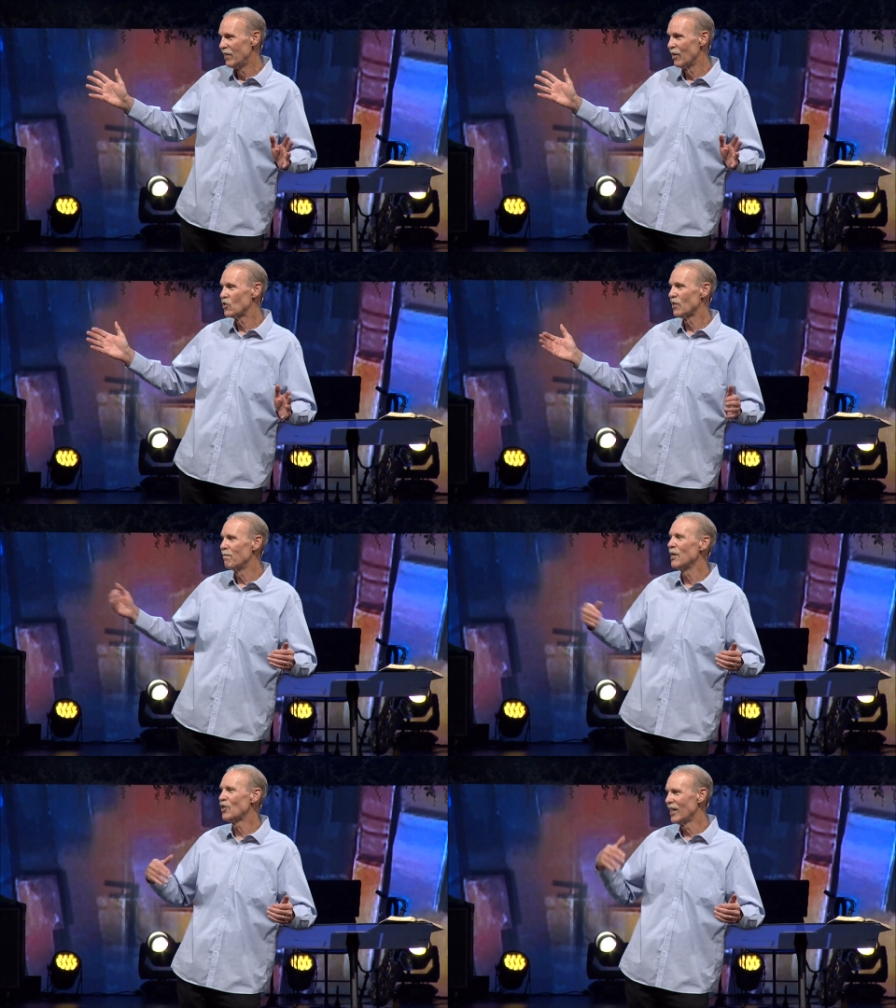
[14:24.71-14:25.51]
You know,
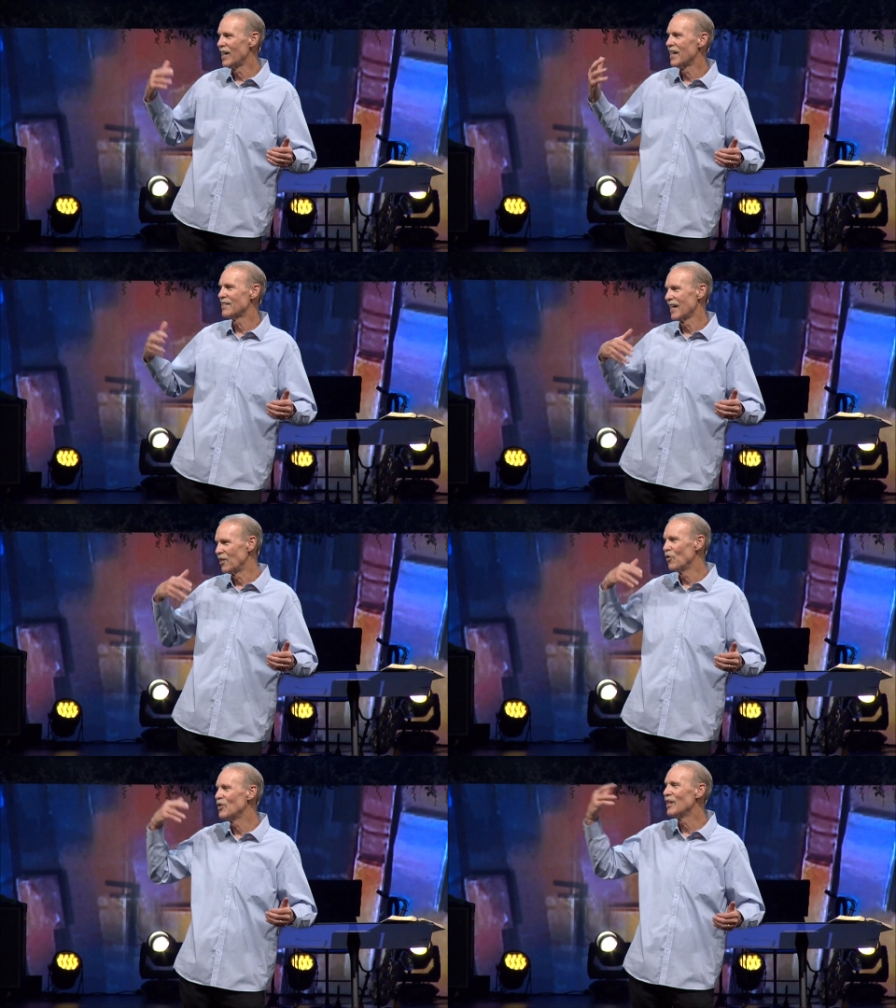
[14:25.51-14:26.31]
submission is
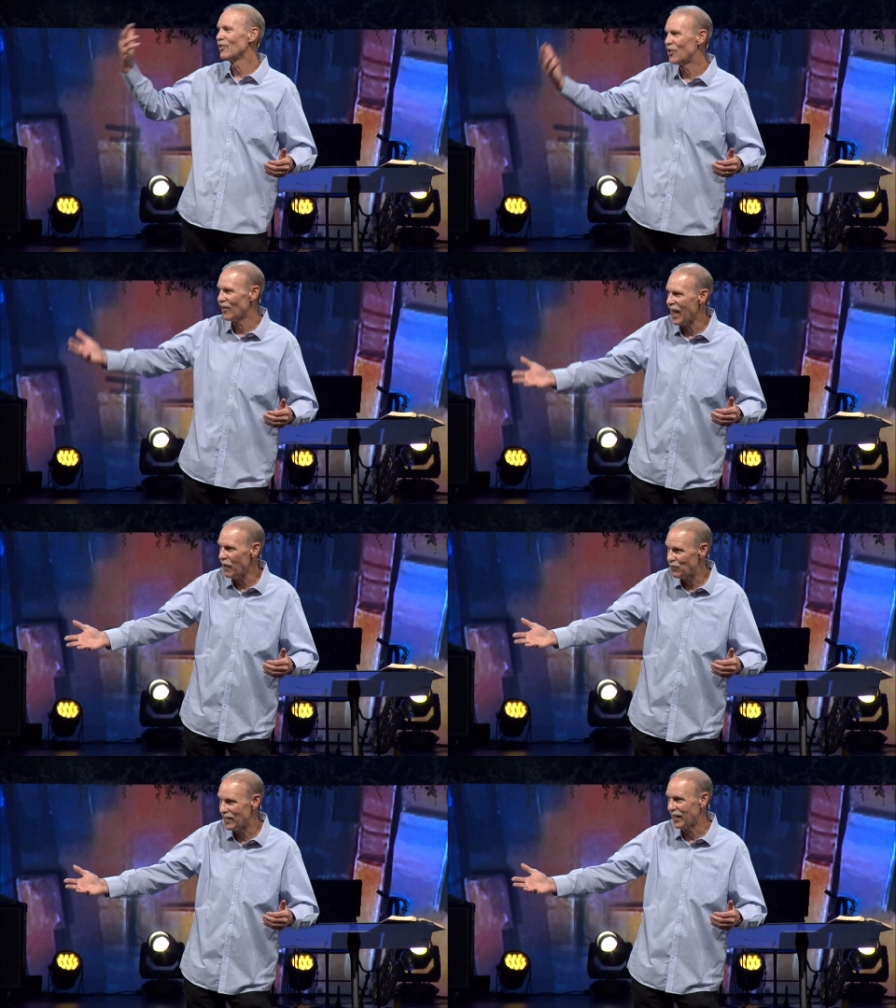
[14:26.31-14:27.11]
you yield your
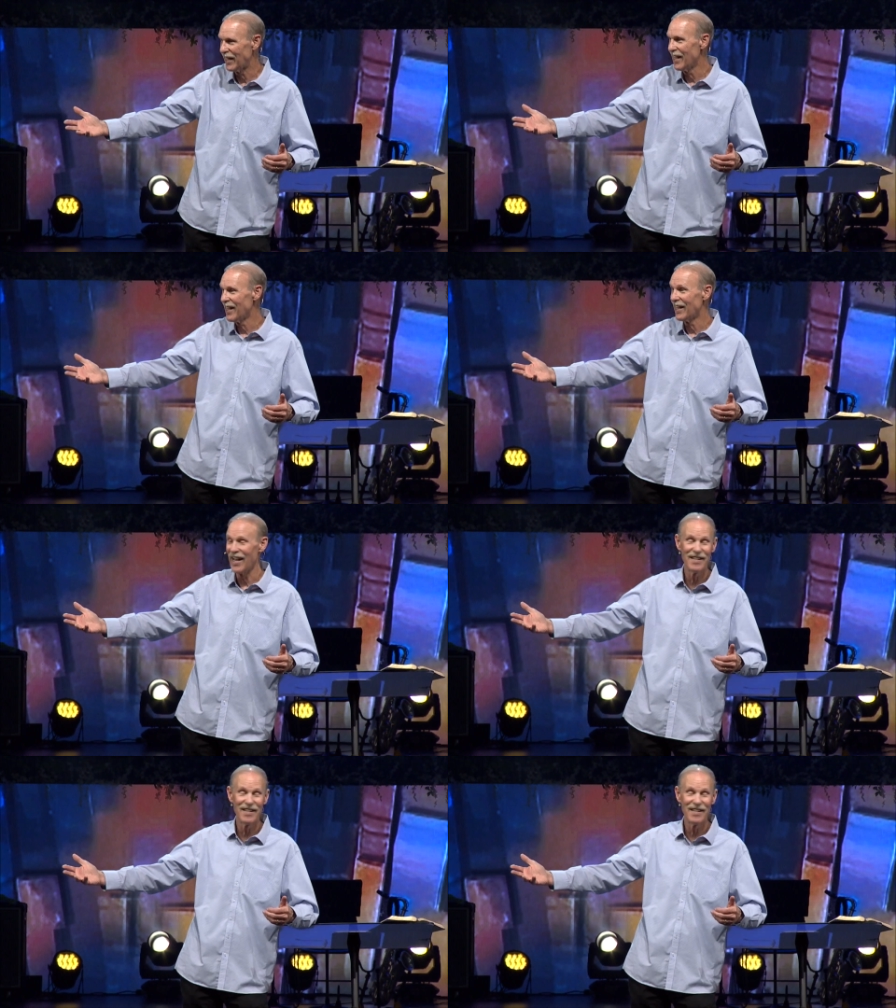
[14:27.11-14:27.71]
life to the king